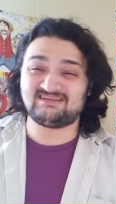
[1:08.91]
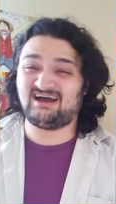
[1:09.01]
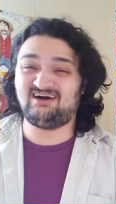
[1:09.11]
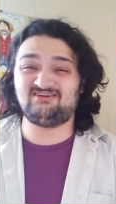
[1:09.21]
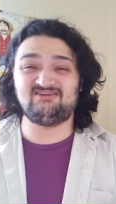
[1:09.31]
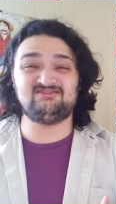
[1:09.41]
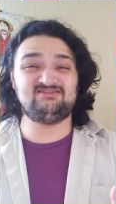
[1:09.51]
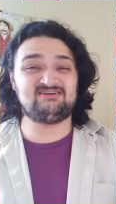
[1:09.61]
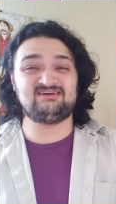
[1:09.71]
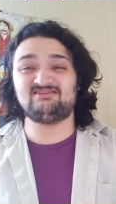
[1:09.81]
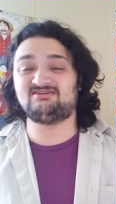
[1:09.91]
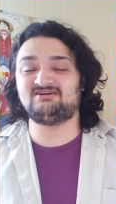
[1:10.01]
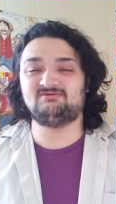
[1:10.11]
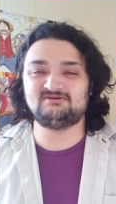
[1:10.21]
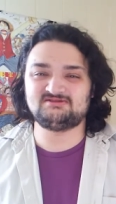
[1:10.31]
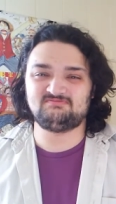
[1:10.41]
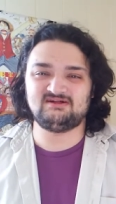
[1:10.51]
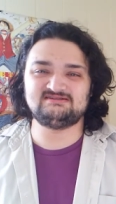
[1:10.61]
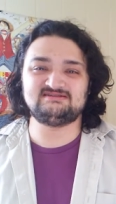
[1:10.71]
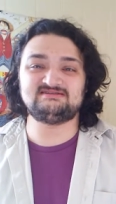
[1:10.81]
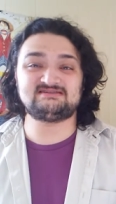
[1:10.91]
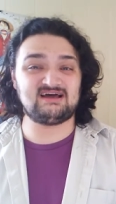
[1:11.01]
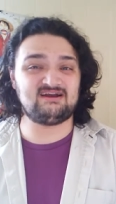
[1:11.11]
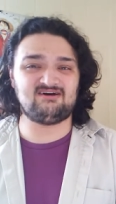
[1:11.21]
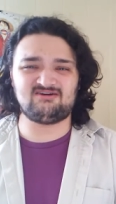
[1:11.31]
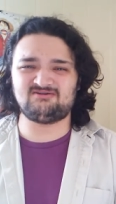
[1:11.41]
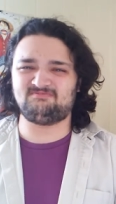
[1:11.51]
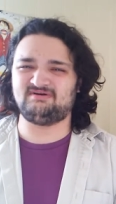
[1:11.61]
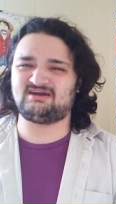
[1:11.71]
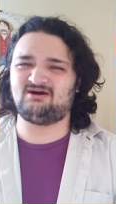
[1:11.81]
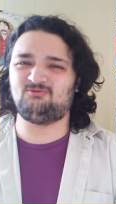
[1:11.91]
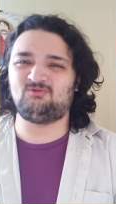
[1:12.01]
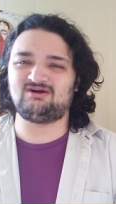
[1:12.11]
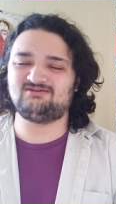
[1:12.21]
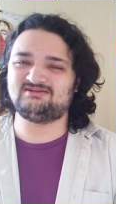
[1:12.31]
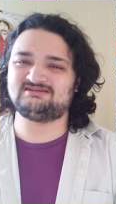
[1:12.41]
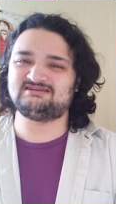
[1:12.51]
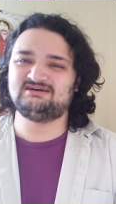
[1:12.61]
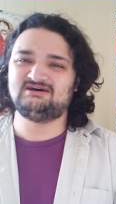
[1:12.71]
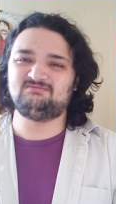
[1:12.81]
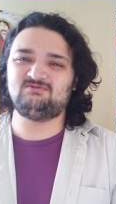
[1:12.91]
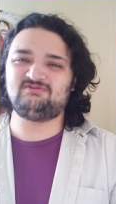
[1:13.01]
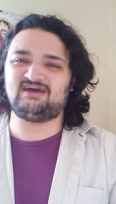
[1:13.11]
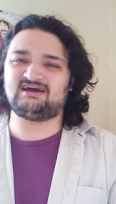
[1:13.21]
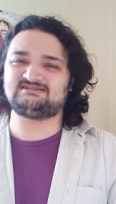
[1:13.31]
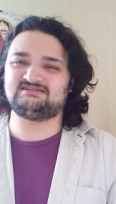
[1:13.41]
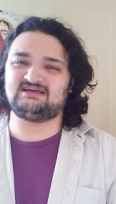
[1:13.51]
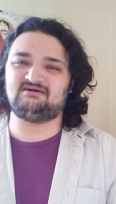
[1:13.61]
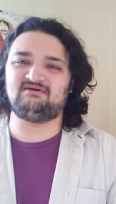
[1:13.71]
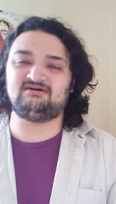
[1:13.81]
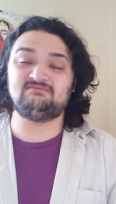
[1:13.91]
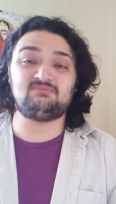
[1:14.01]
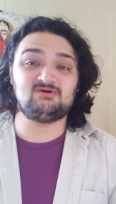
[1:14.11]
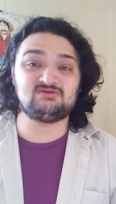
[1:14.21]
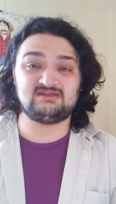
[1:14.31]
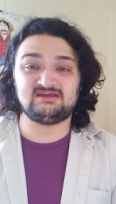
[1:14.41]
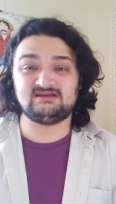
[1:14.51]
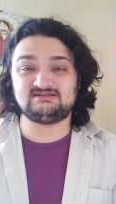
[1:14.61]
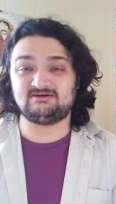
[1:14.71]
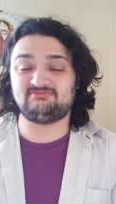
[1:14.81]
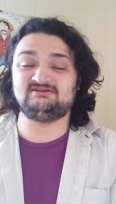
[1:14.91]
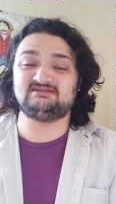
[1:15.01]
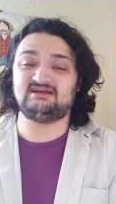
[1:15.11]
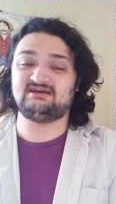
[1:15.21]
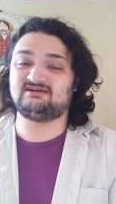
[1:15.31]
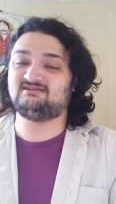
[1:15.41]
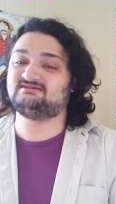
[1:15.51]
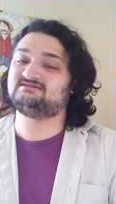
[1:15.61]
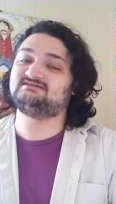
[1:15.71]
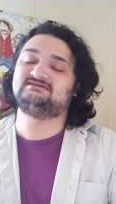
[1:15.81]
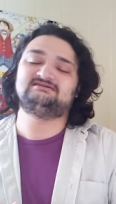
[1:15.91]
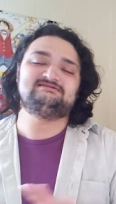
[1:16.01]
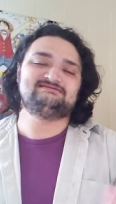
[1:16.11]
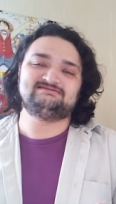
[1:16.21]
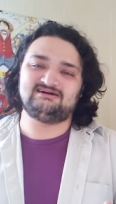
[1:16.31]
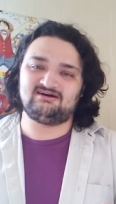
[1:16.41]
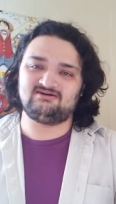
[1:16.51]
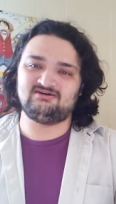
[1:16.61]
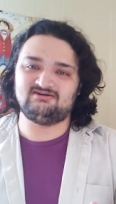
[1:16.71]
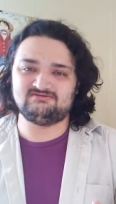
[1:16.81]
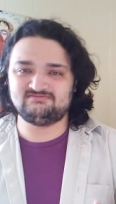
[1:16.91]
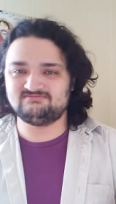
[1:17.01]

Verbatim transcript: I don't know. You can look in a bunch of places. It's kind of hard to pick out where this movie actually came out in both Japanese and English. I don't know.